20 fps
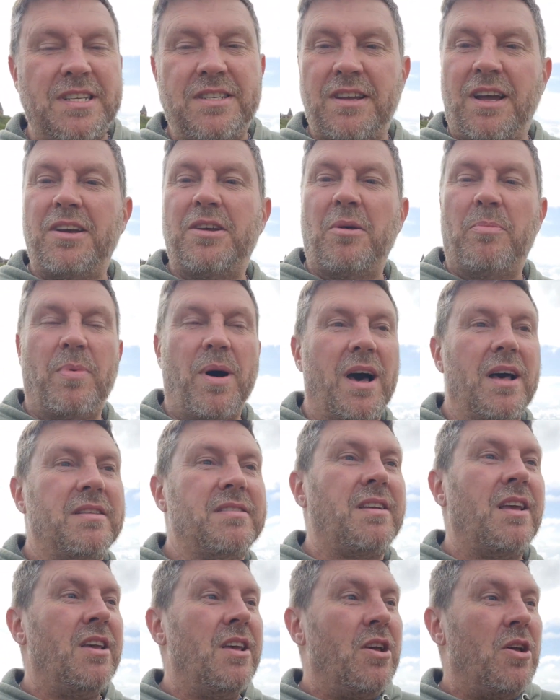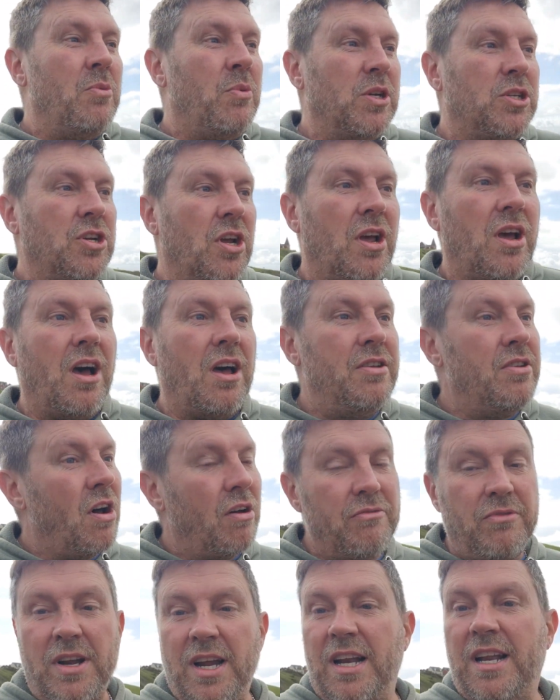these cycle paths, which are
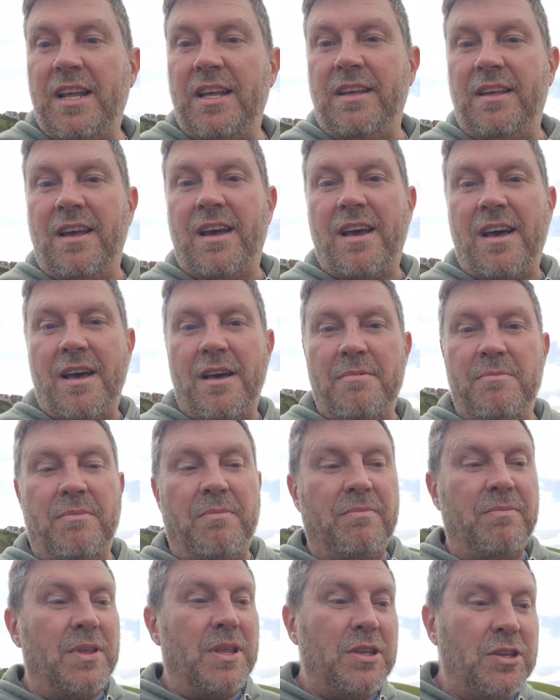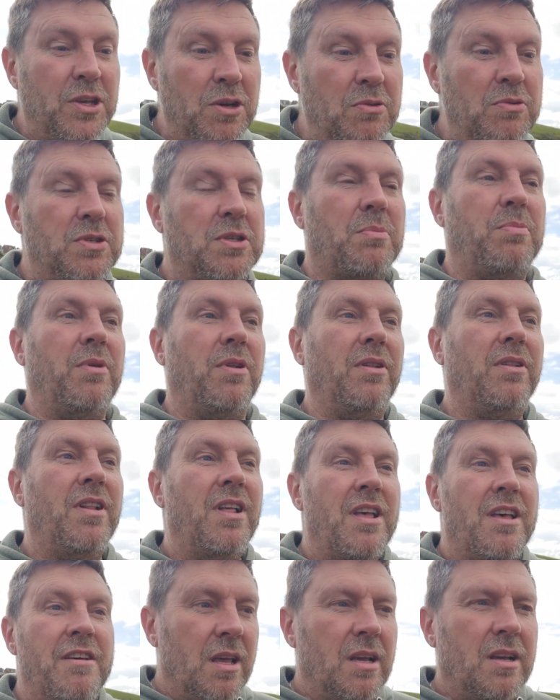not really
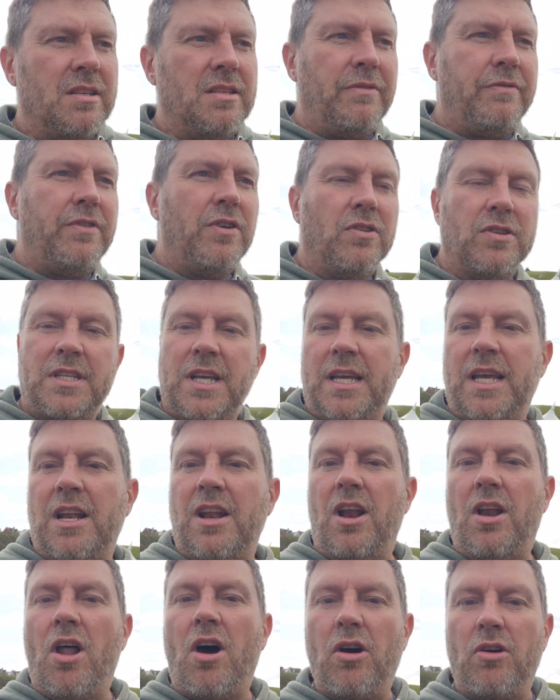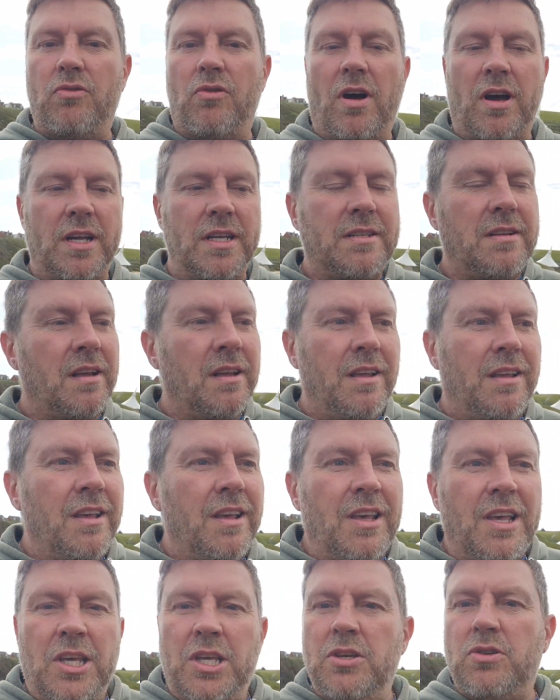usable, because if you're taking a long ride,
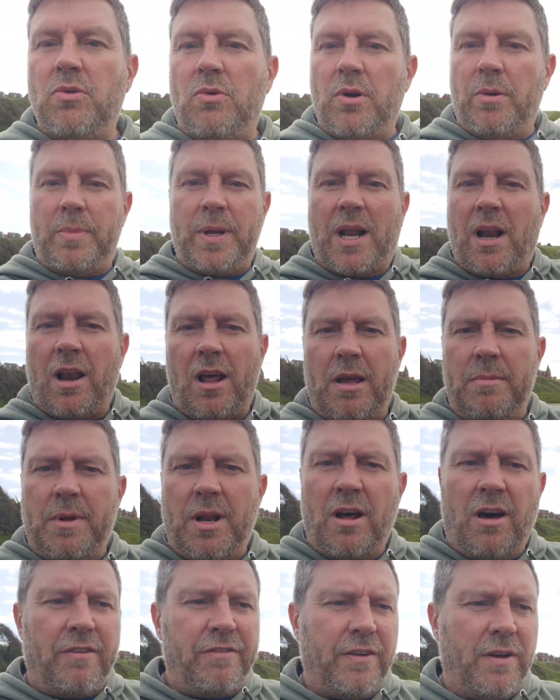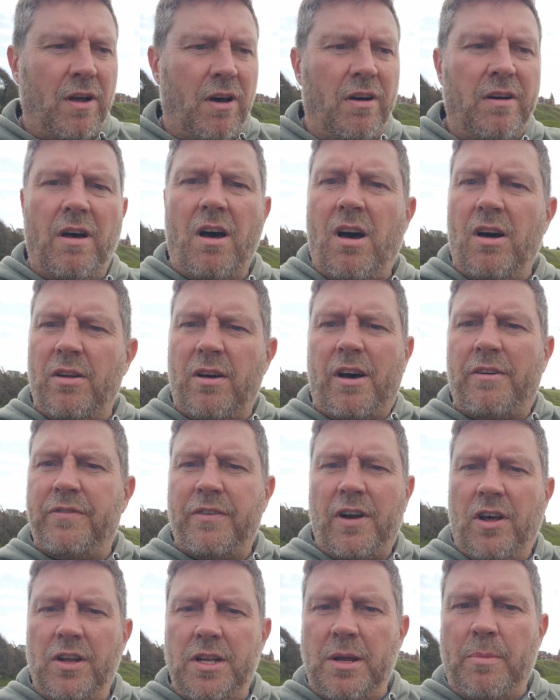you don't want to be climbing off and
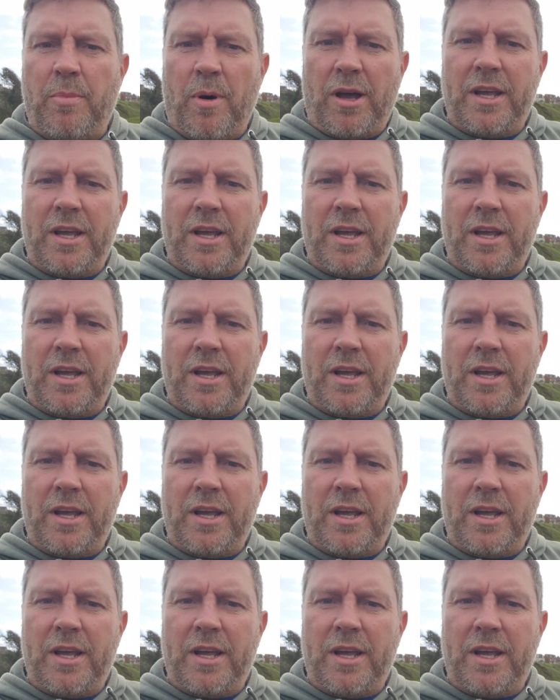on your